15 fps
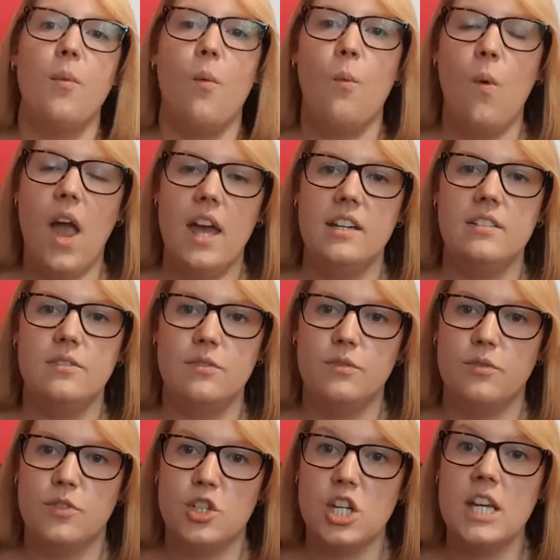when
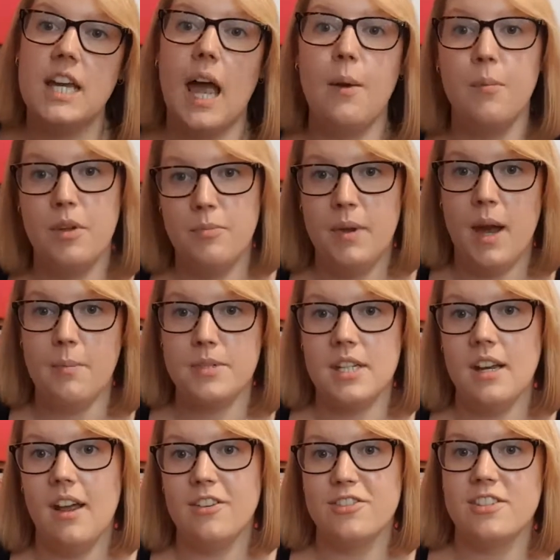she came with me up to
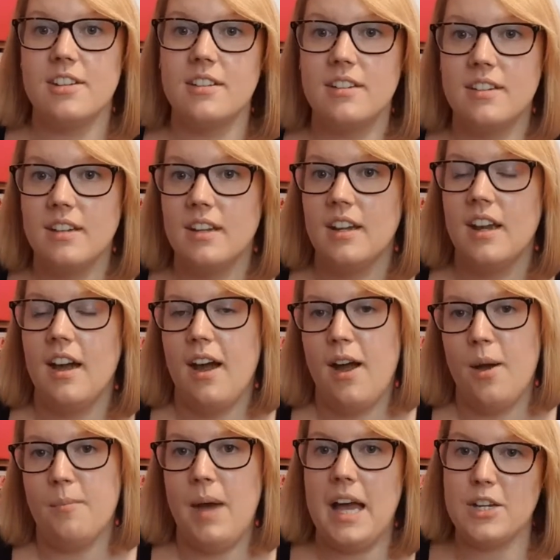London,
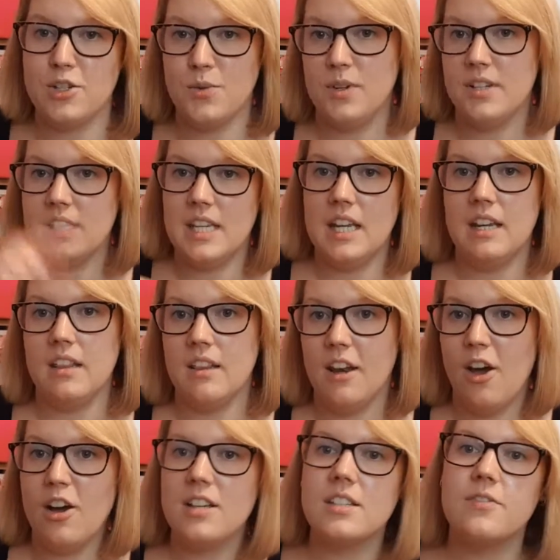as you would have seen in the
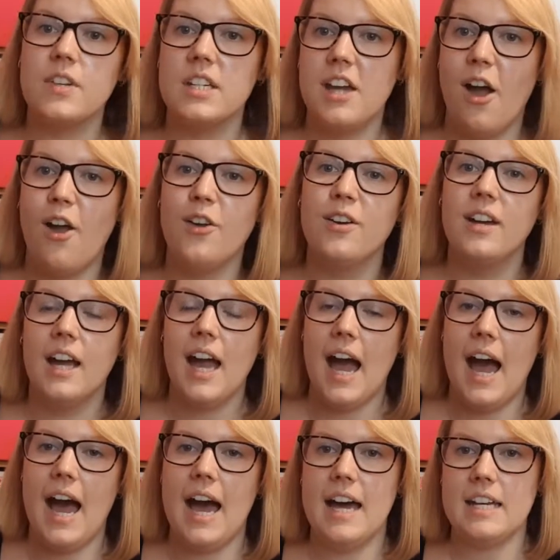last video,
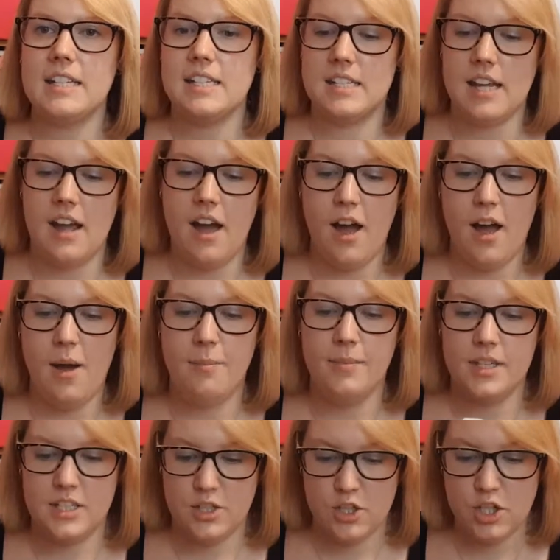and
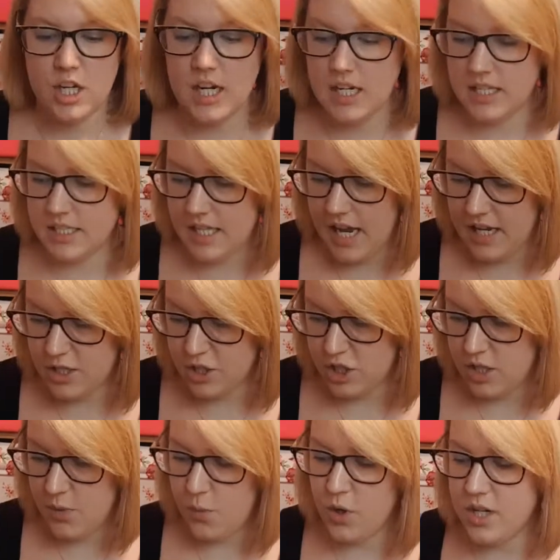she said
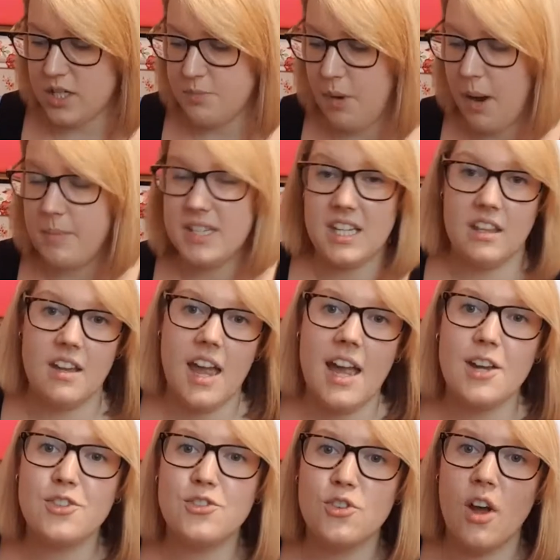she wanted to buy me something
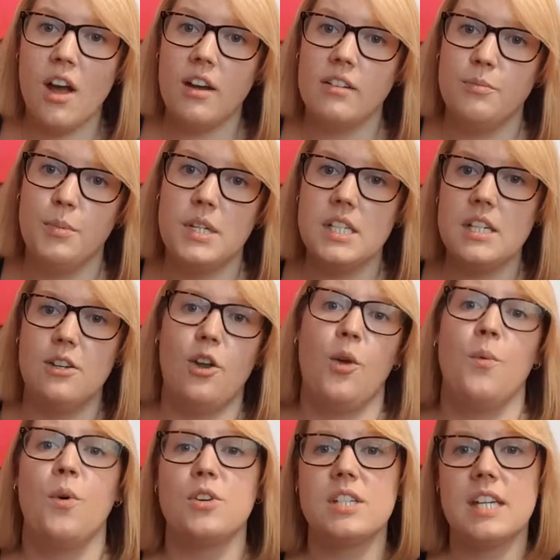extra but didn't know
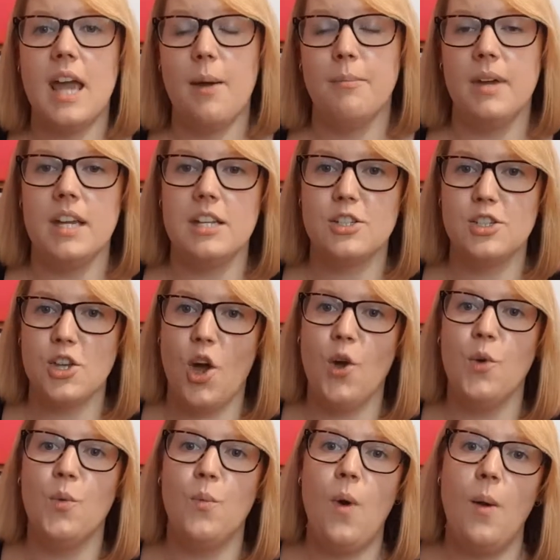what to get me.
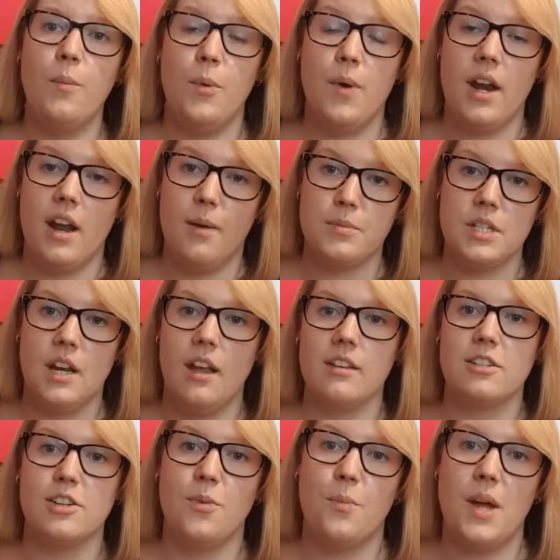So when we went up to
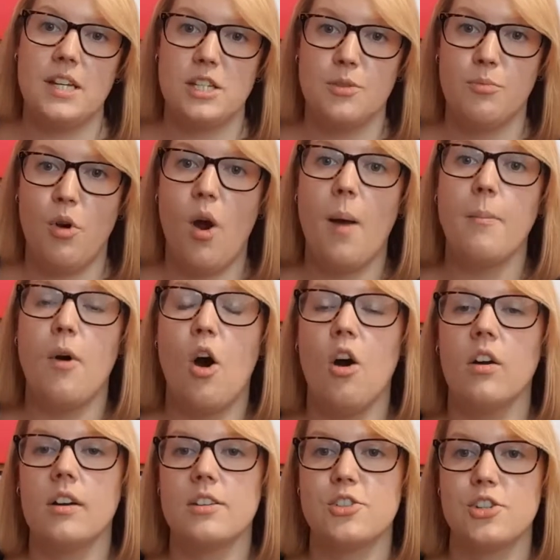London and went to the Primark,
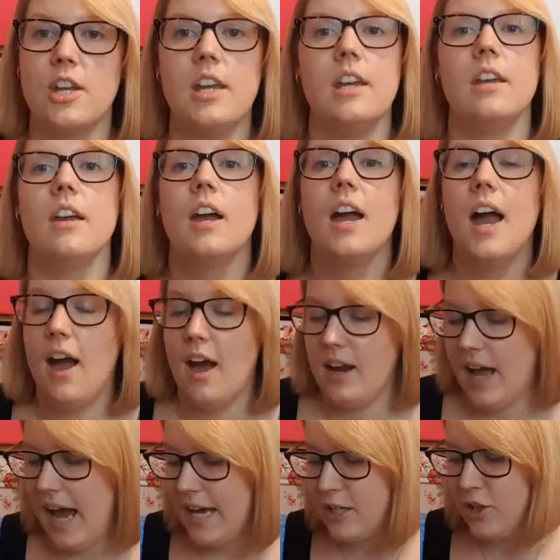she
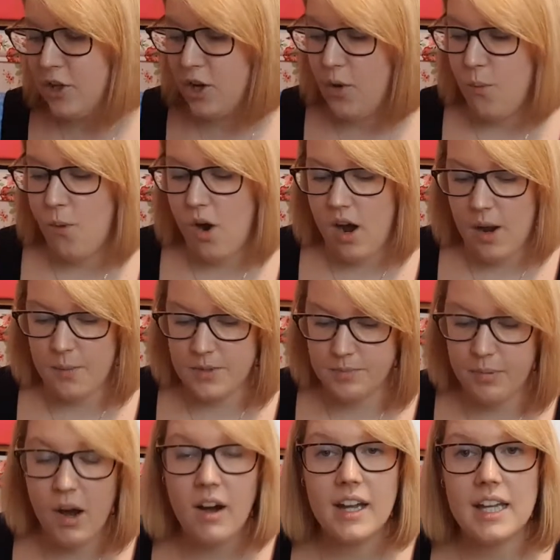had a look at what I was
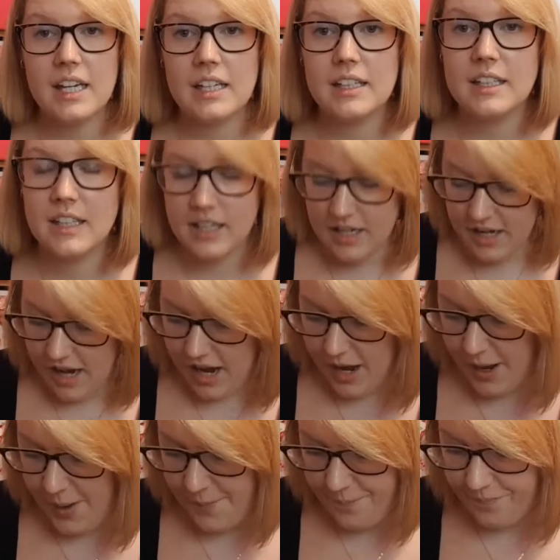buying,
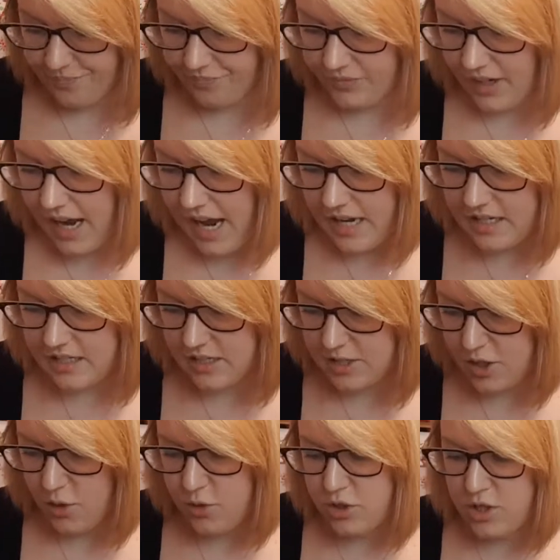and
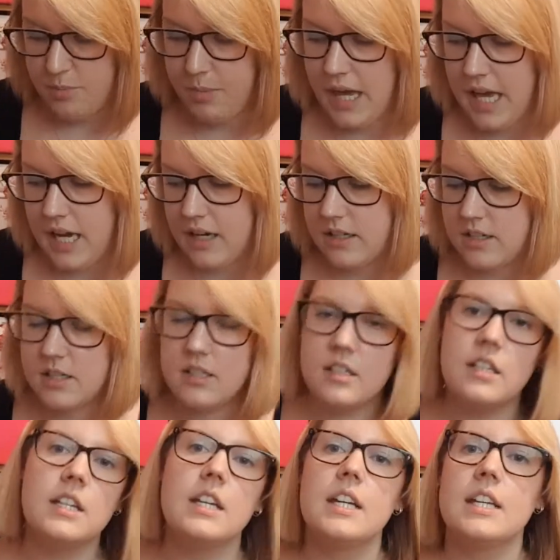so she picked
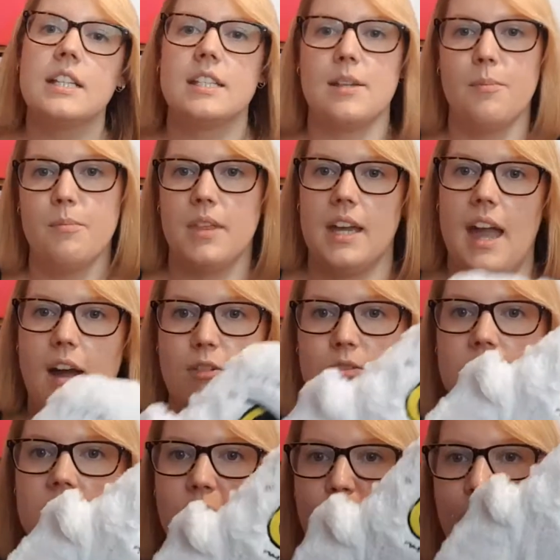something out.
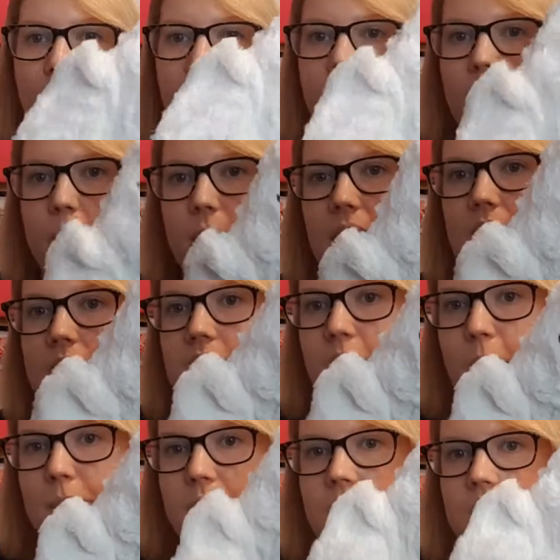So I picked
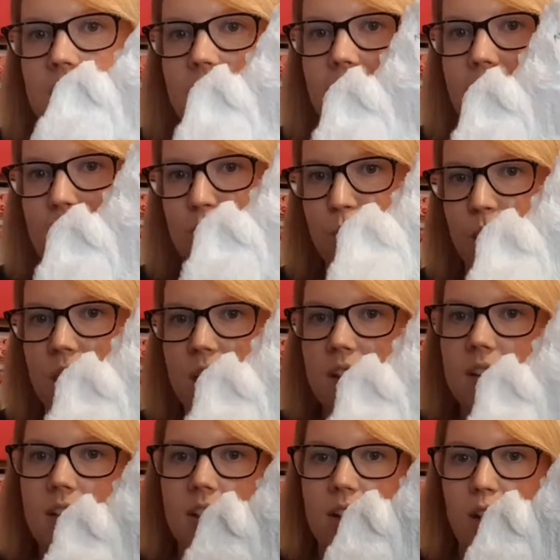up this Hedwig
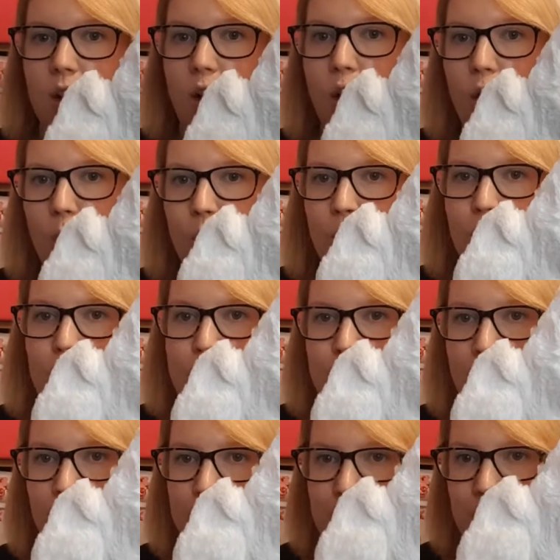hot water
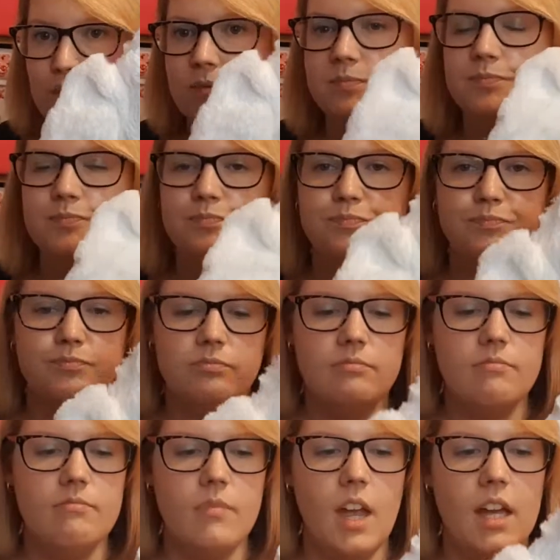bottle,
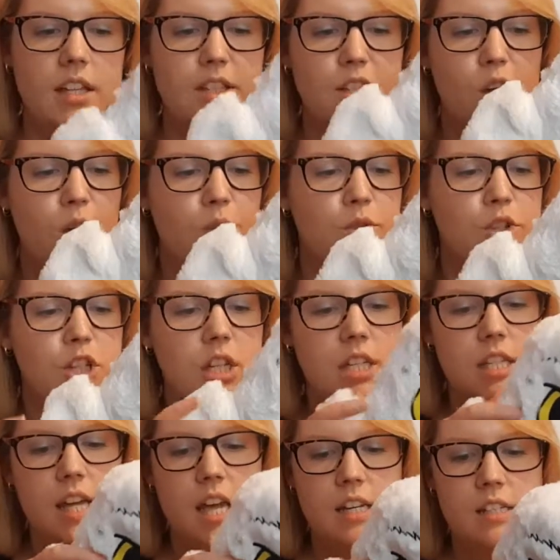and so she
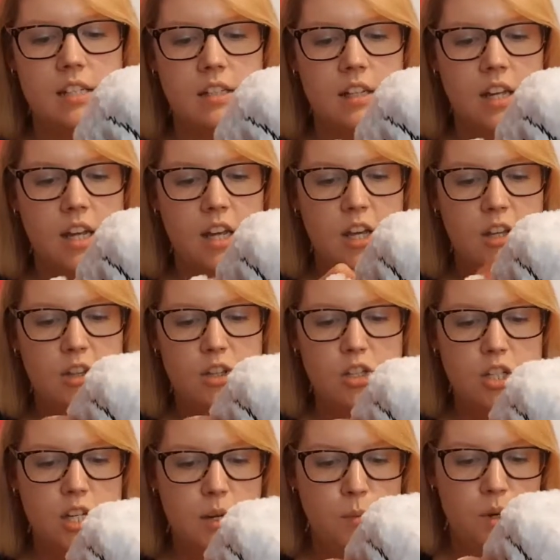said
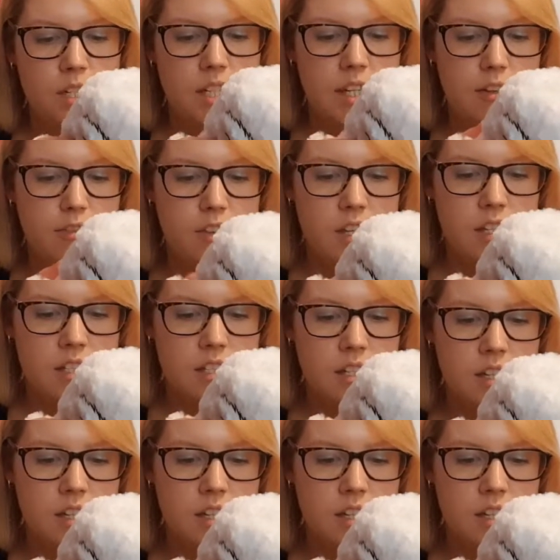she would give this